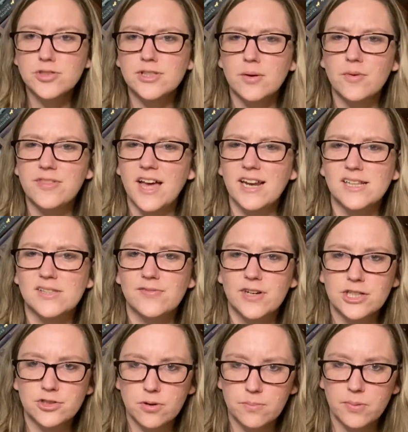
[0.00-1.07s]
done with that. It's a
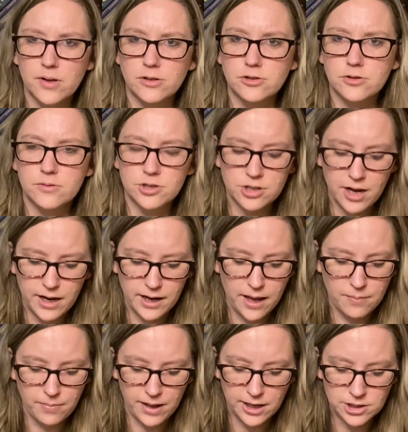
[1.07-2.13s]
very short book,
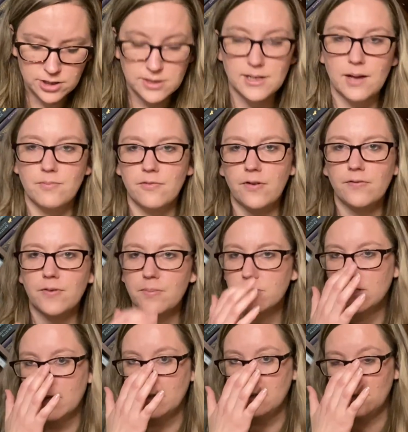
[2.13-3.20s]
288 pages, and I'm
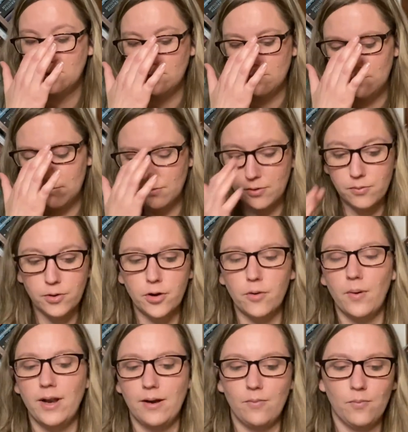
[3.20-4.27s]
50%
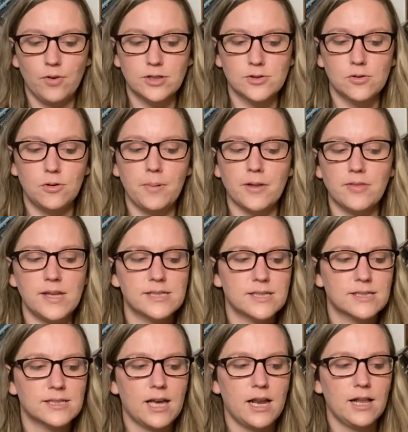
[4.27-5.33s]
through. And what's cool about this,
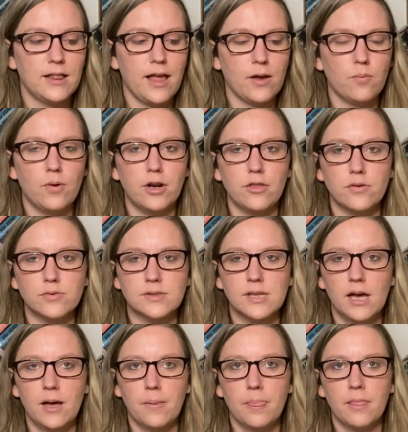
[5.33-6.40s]
it's kind of like one of those,
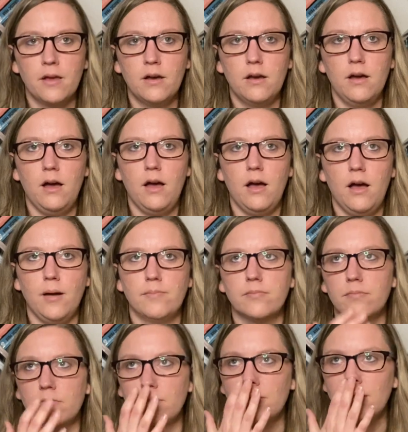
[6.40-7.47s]

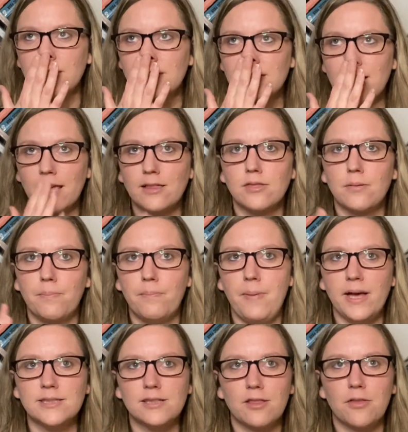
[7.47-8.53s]
this is like the
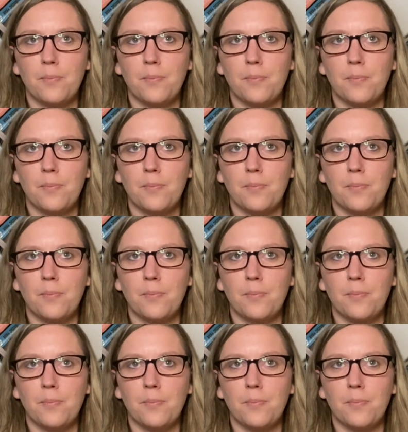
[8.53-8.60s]
best of